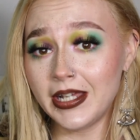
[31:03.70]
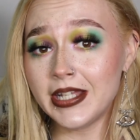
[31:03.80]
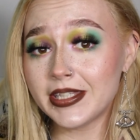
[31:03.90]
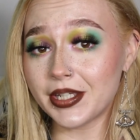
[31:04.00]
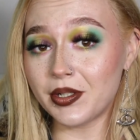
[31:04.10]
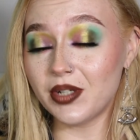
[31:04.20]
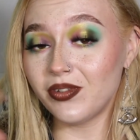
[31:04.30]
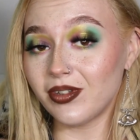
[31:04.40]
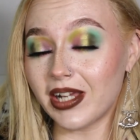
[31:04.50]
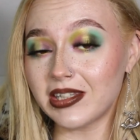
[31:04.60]
So if
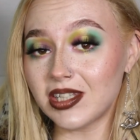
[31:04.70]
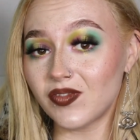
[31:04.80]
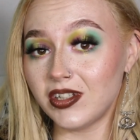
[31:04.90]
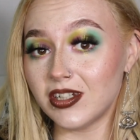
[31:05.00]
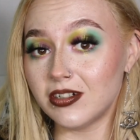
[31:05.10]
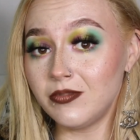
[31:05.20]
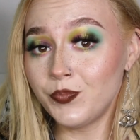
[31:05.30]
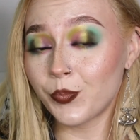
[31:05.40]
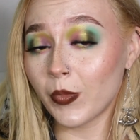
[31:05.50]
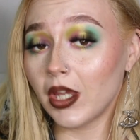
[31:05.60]
you like this video
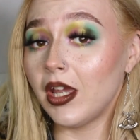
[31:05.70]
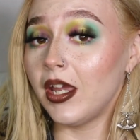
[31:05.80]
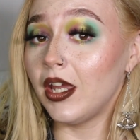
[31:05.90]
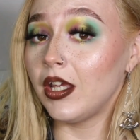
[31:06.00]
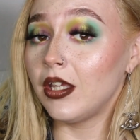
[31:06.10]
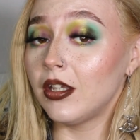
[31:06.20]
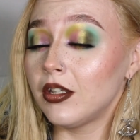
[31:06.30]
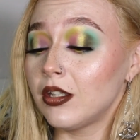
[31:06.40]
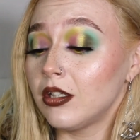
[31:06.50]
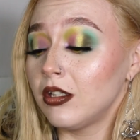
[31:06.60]

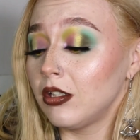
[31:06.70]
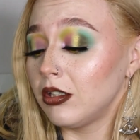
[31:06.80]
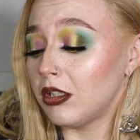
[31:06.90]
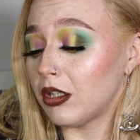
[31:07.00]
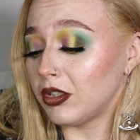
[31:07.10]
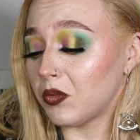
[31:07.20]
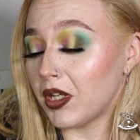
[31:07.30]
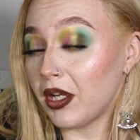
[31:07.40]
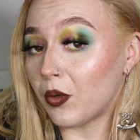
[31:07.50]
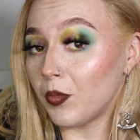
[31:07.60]
and you know you want
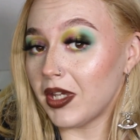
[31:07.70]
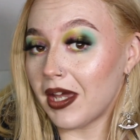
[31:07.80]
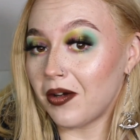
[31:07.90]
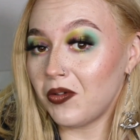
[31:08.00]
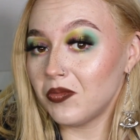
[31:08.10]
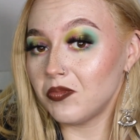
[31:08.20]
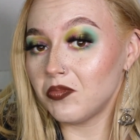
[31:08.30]
to help me out,